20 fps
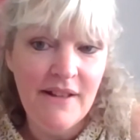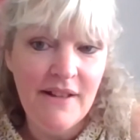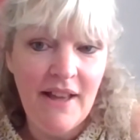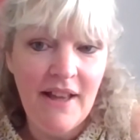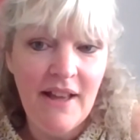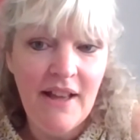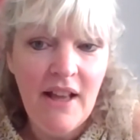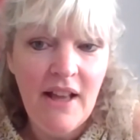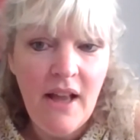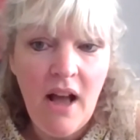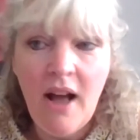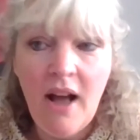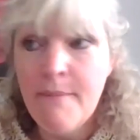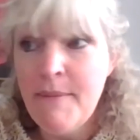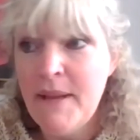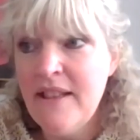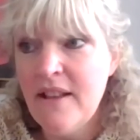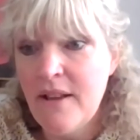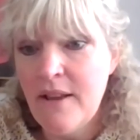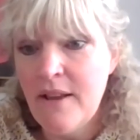it. I'm
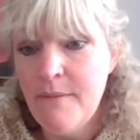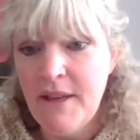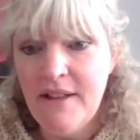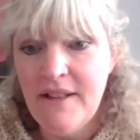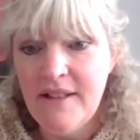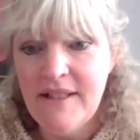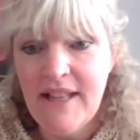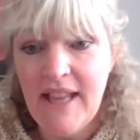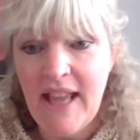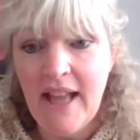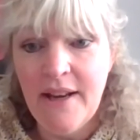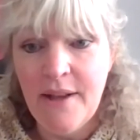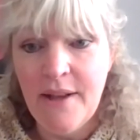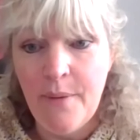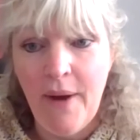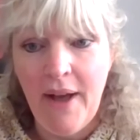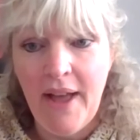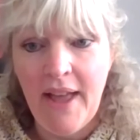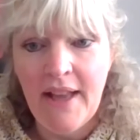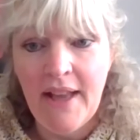in the community
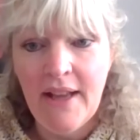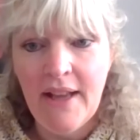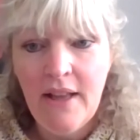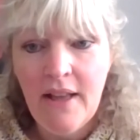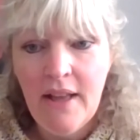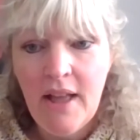anyway.